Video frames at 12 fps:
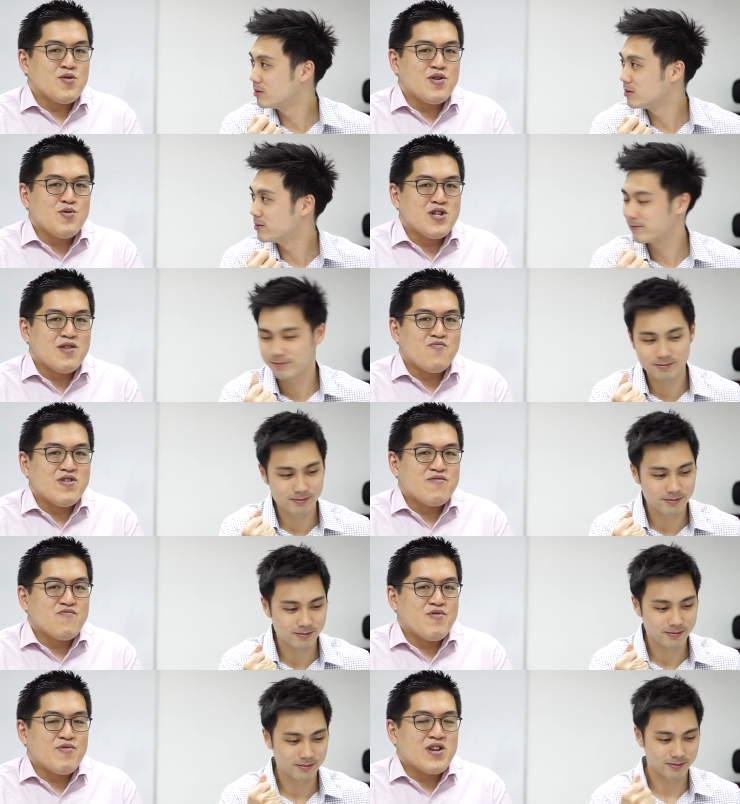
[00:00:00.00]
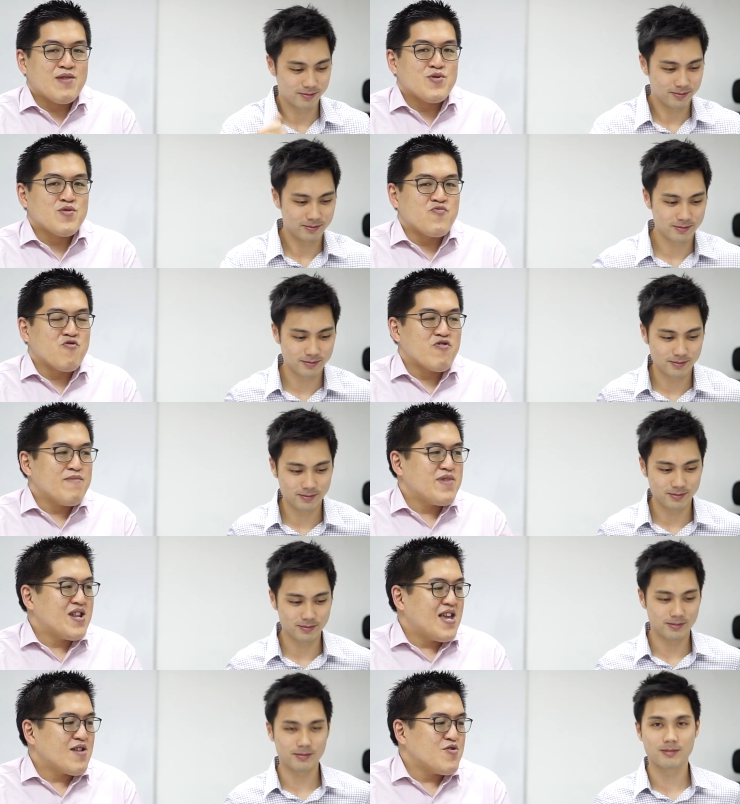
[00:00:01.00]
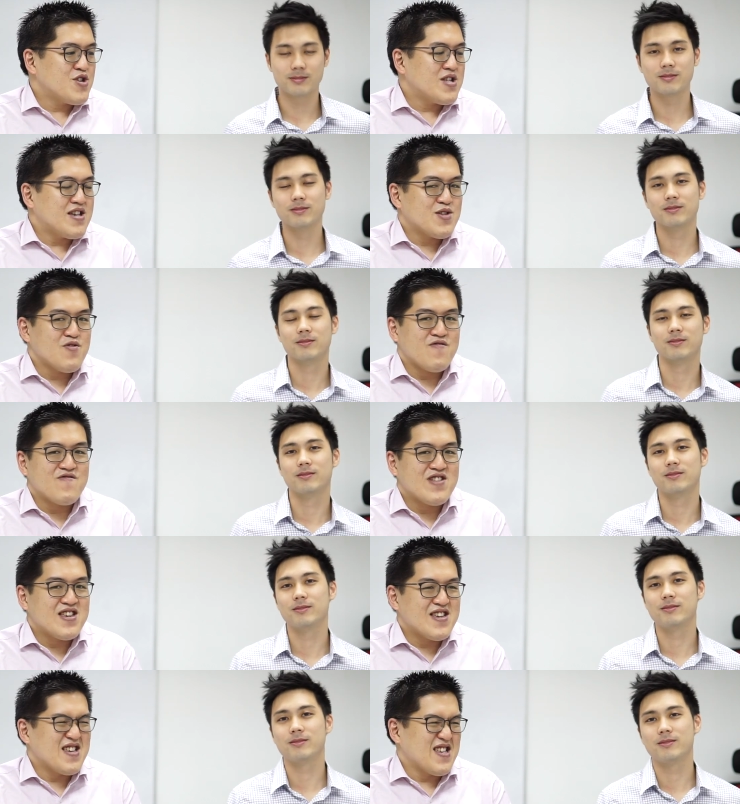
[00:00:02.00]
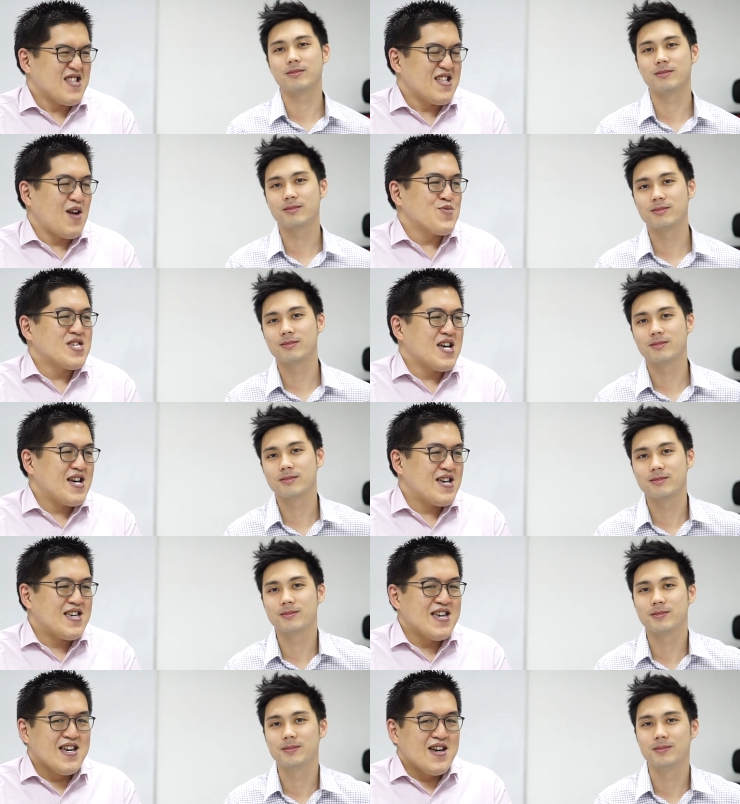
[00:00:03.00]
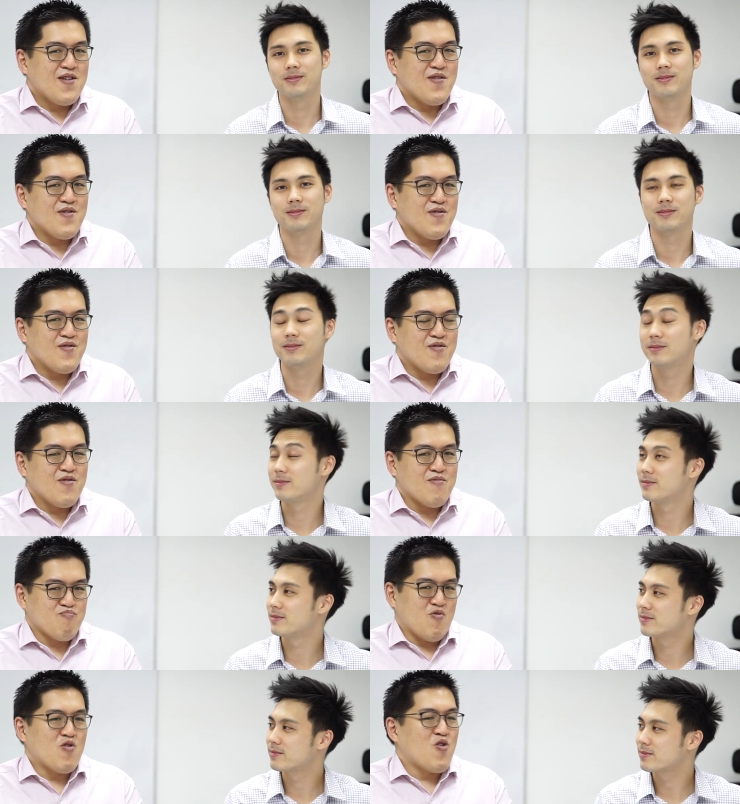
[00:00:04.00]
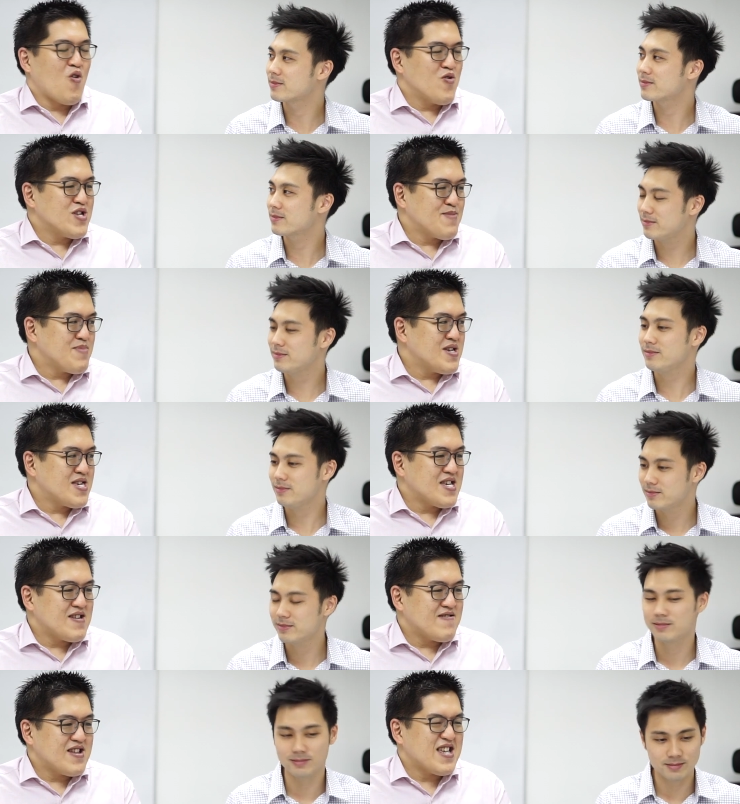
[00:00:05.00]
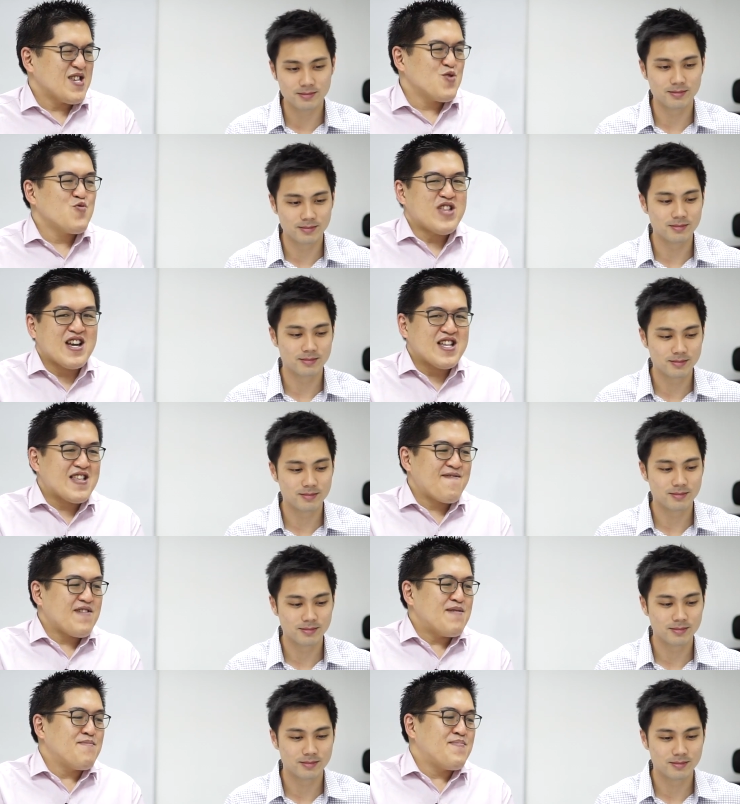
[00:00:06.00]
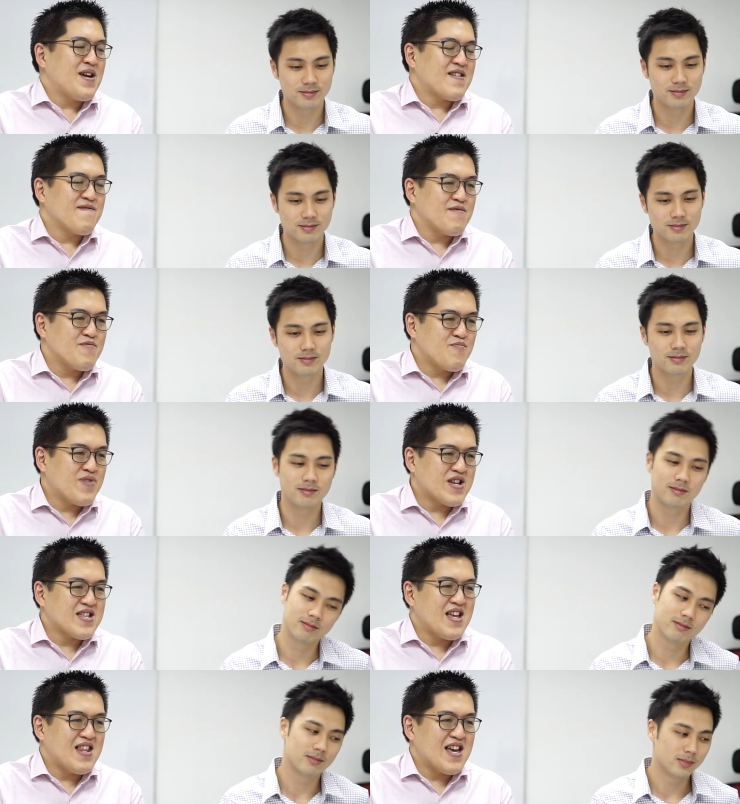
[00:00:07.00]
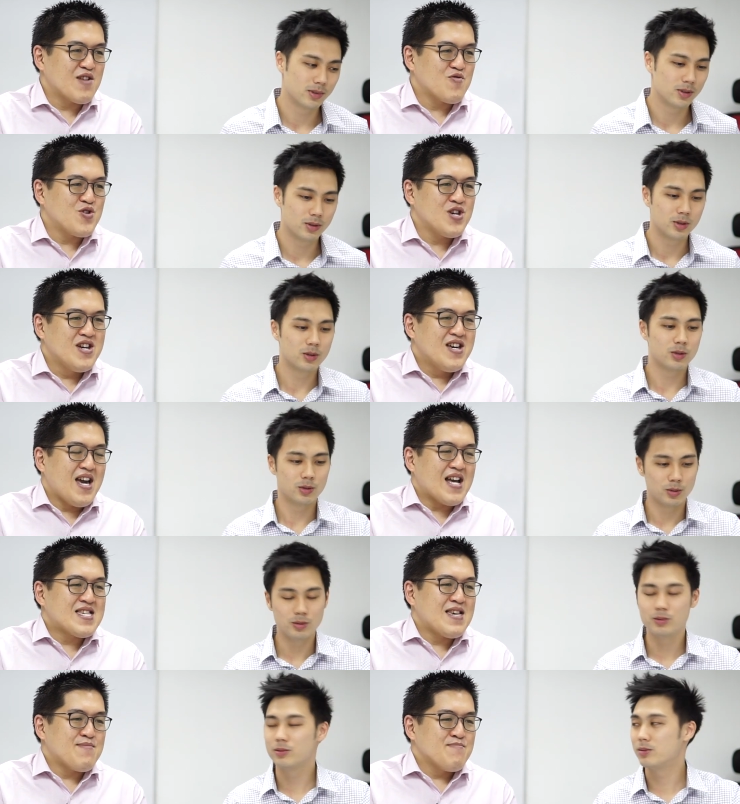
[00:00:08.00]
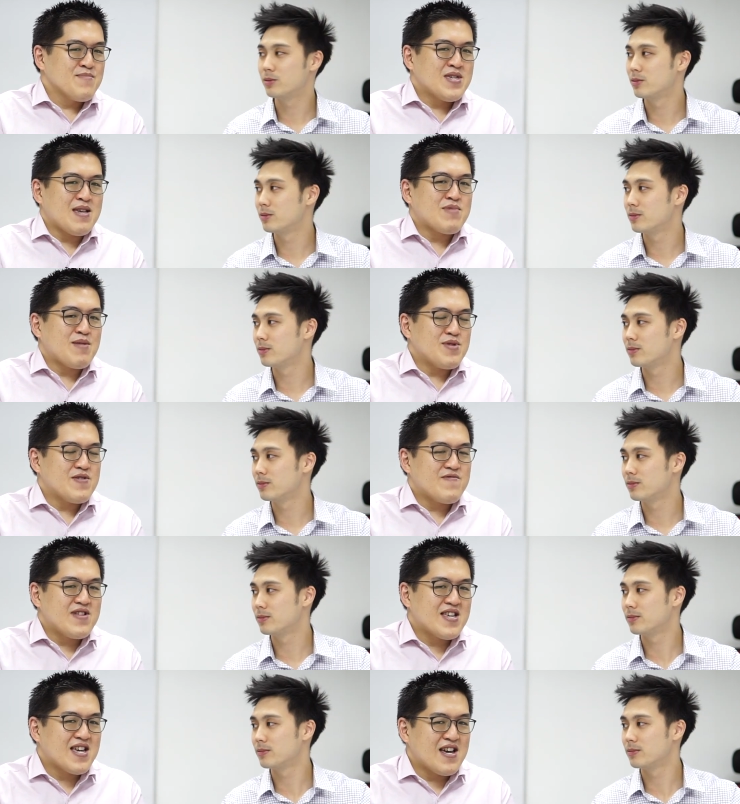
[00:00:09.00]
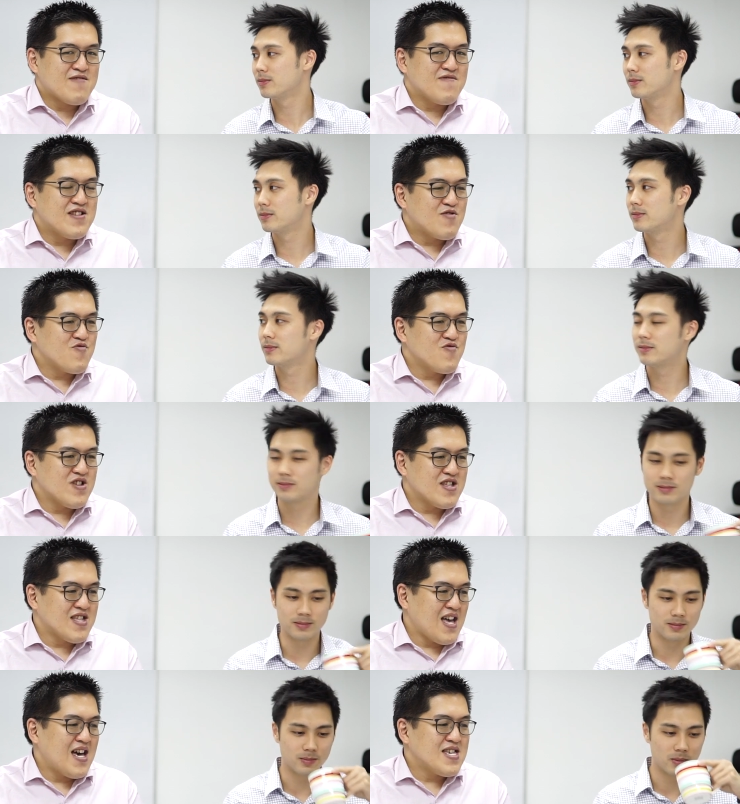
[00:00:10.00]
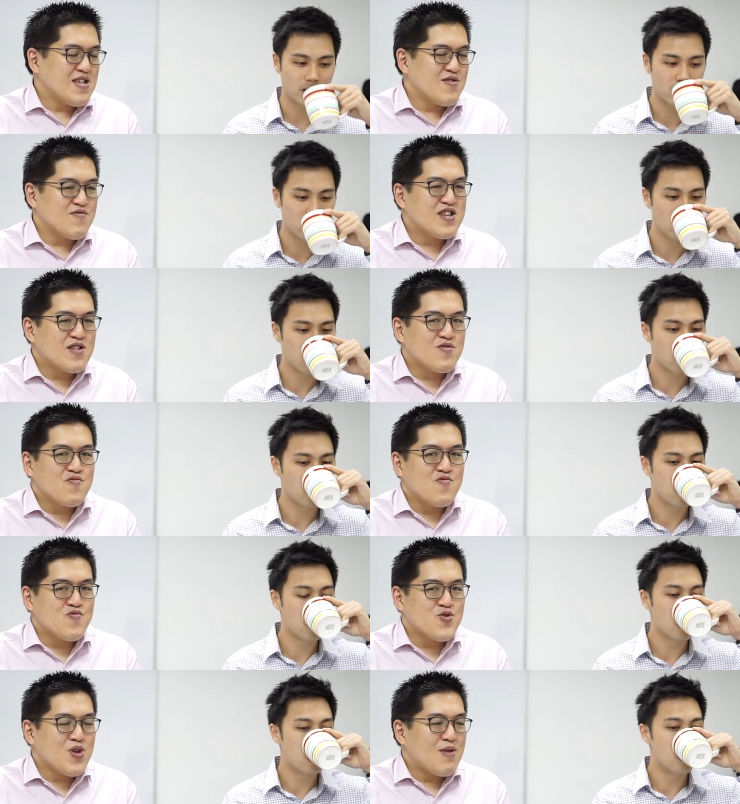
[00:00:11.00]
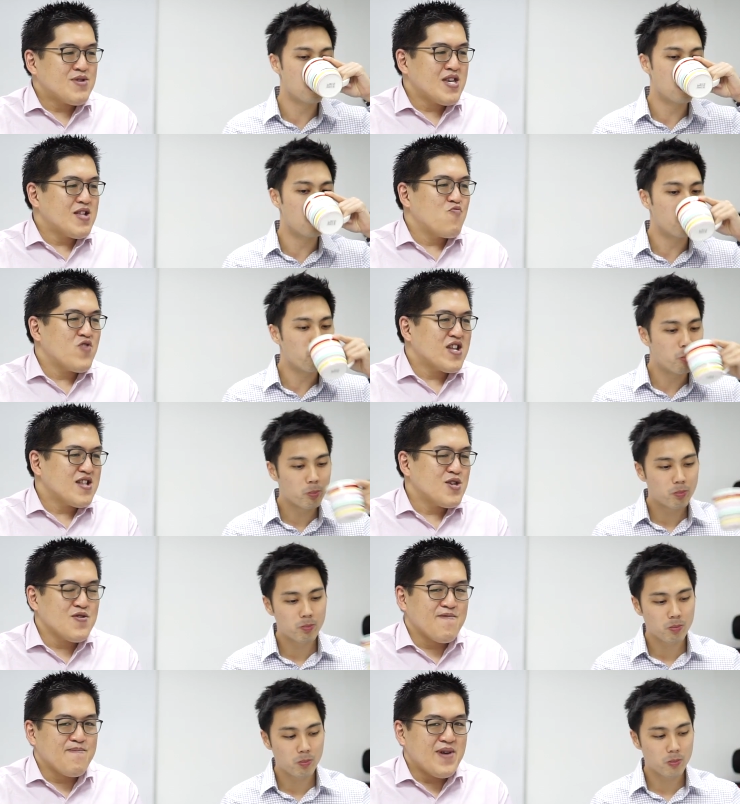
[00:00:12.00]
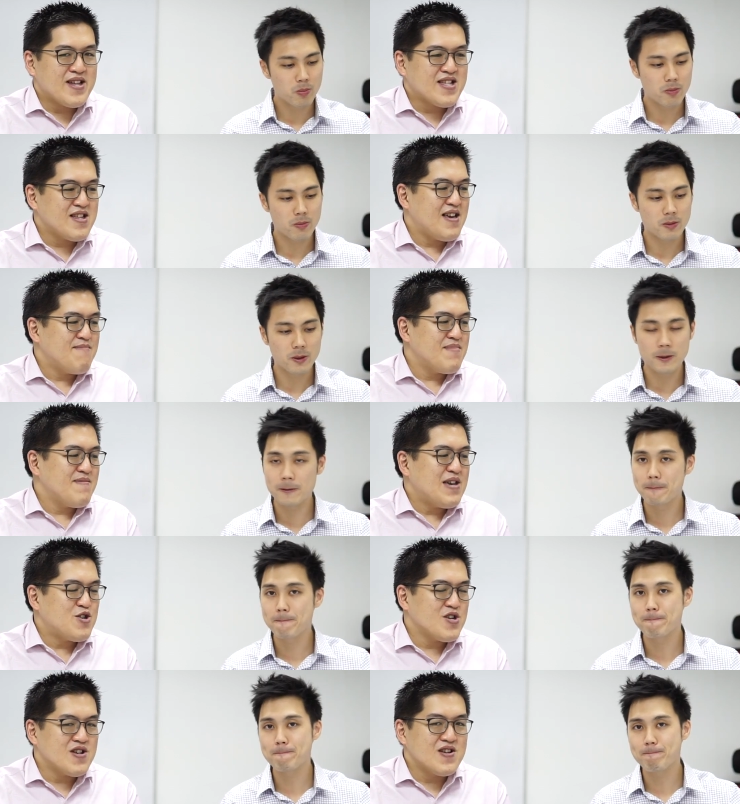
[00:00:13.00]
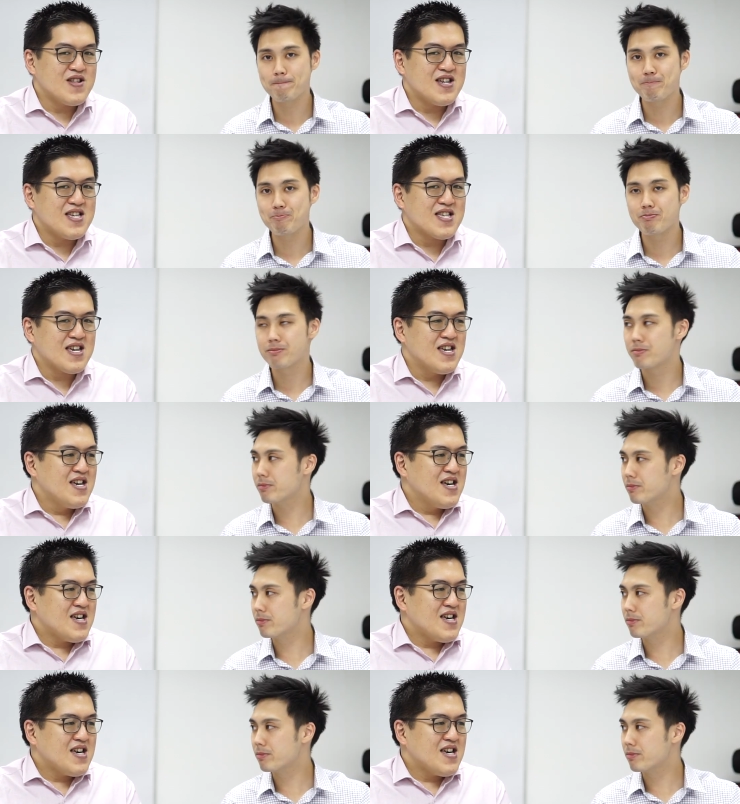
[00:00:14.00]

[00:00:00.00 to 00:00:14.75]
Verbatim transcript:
Speaker 1: so usually when it comes to programming language, there's not really a downside or cons per se, right? There's no negative impact if you pick that language, except sometimes you really can't really do the tasks that you need to. So I would say the weakness of Python, like I mentioned earlier, is that